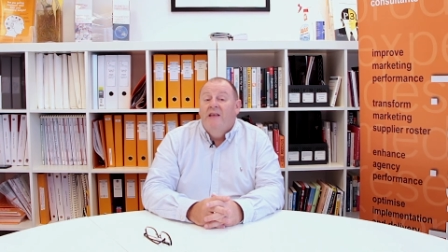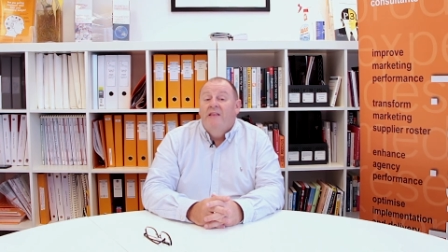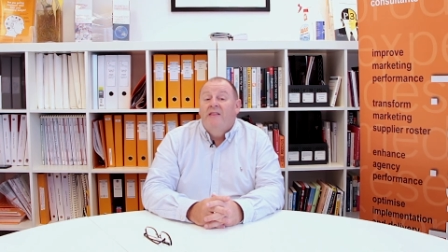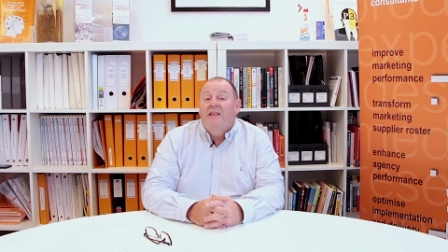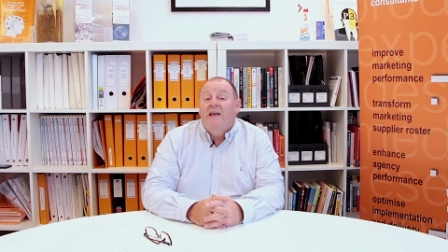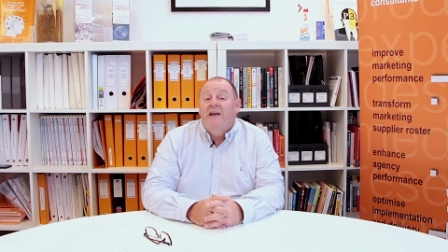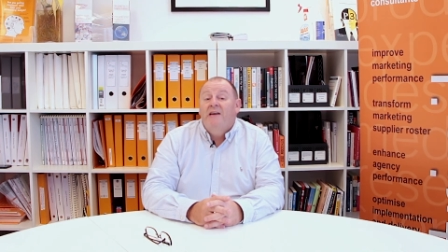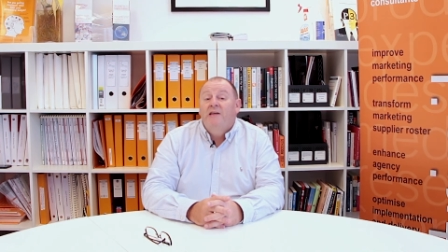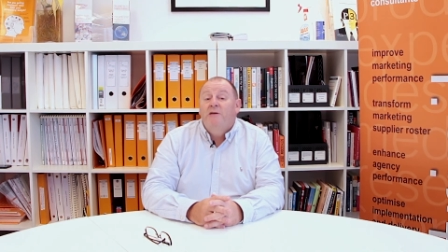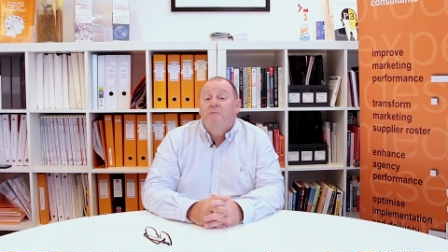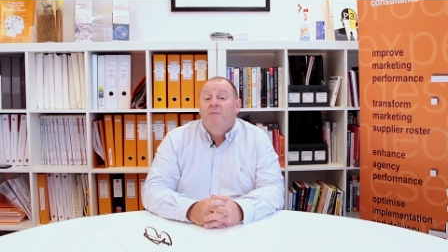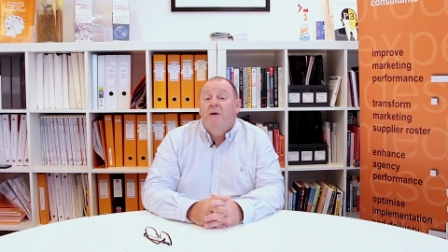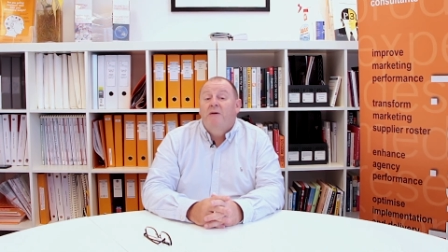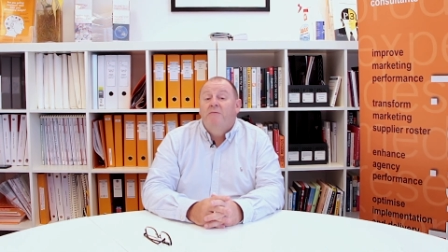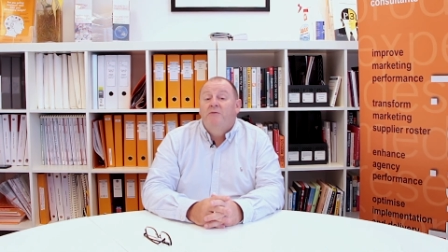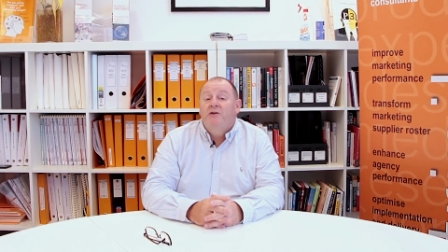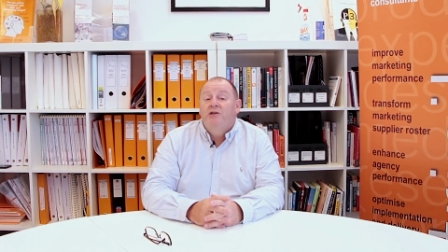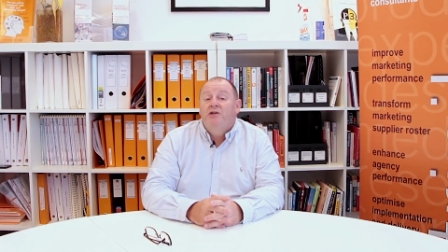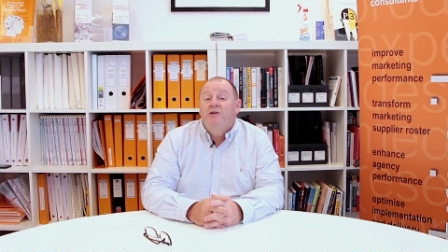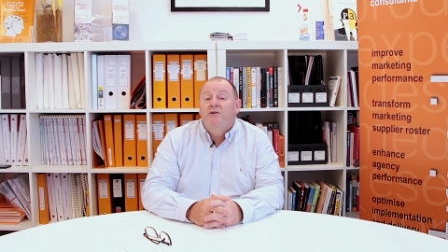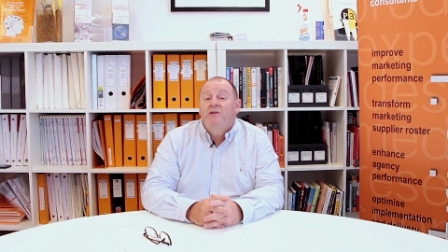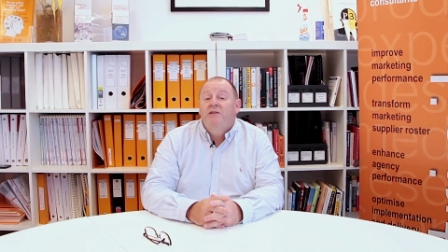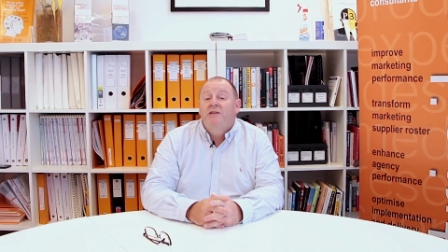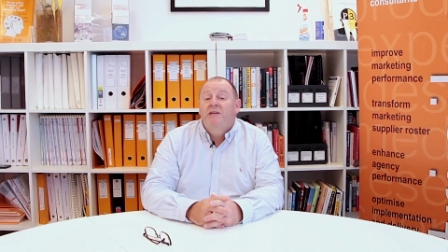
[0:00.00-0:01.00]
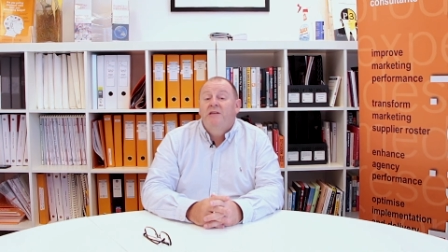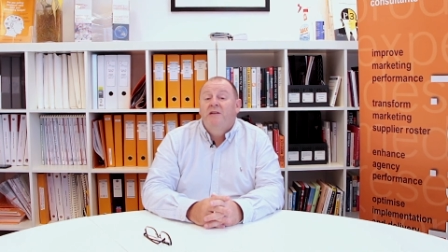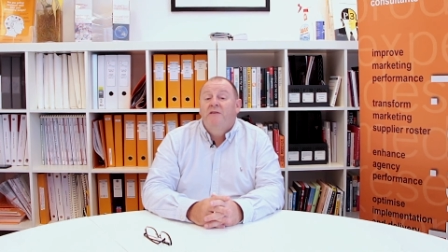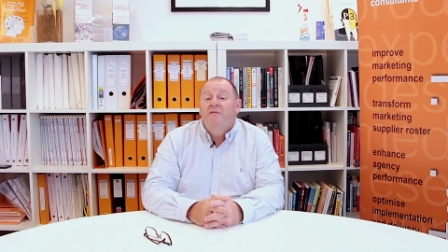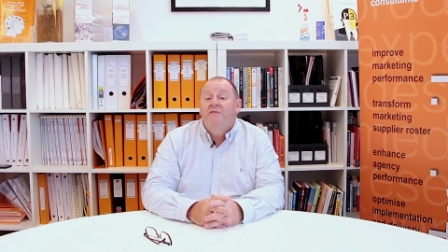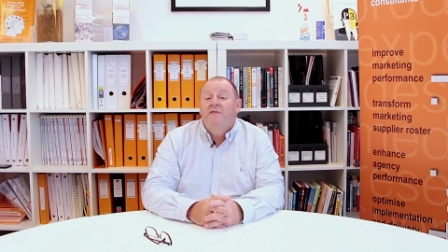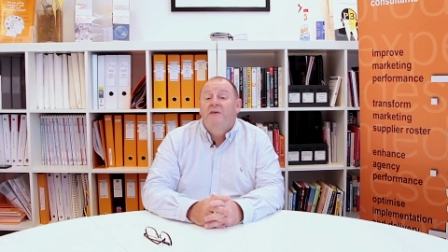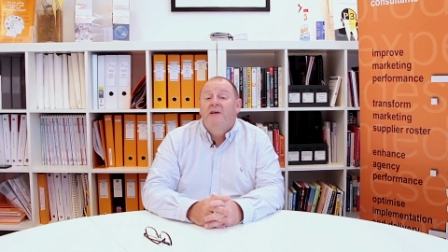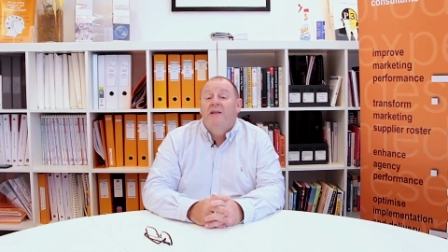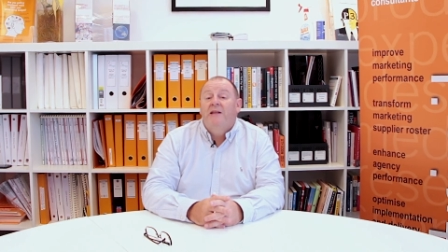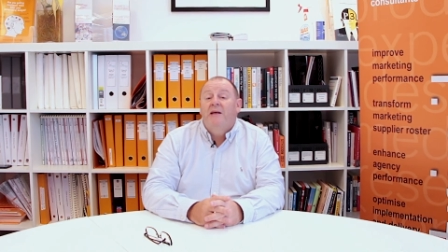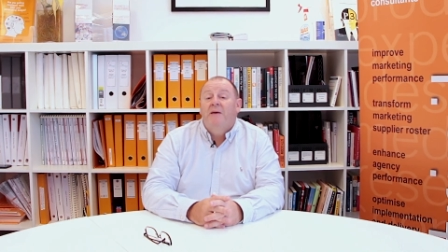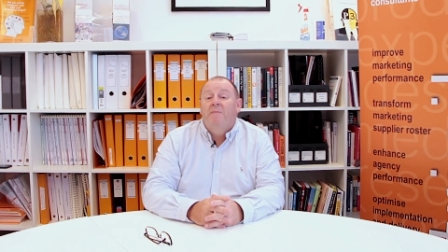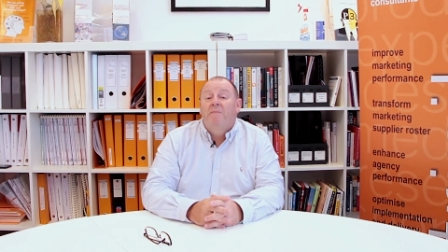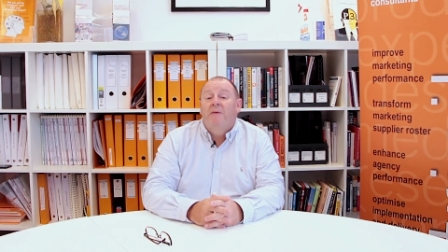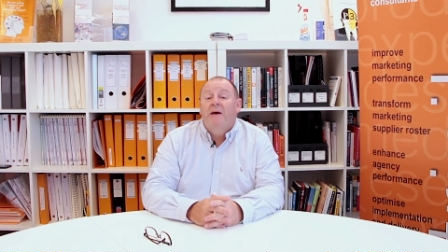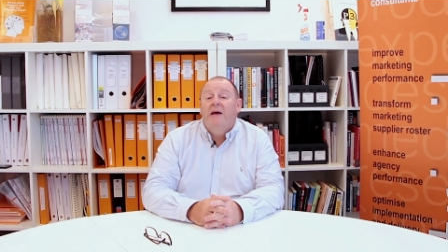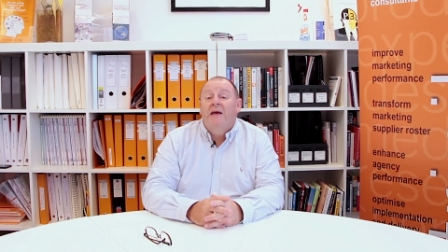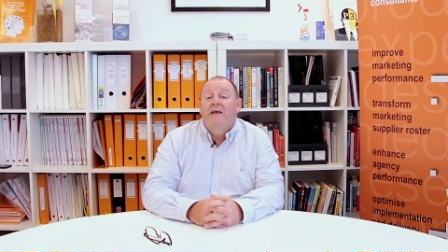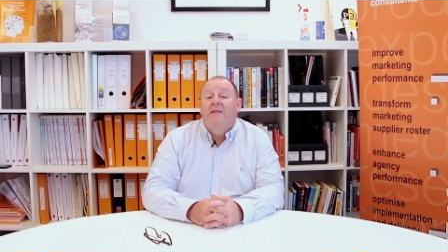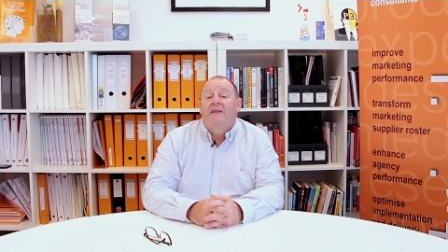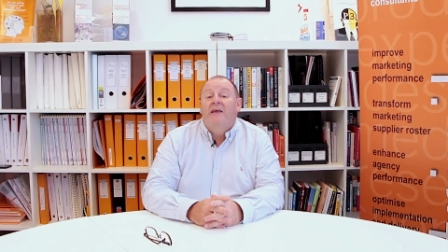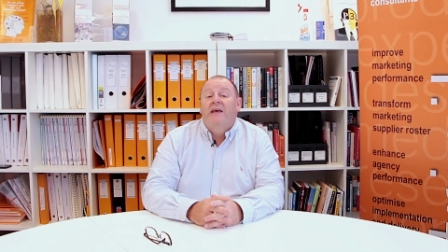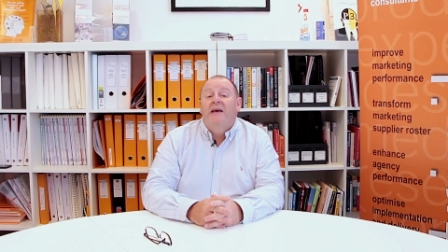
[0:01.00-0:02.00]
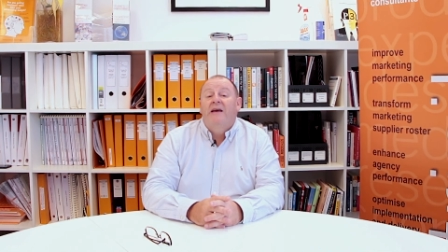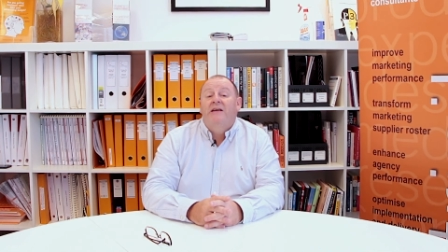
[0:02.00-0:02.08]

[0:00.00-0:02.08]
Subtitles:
That is, by reducing the fee they pay the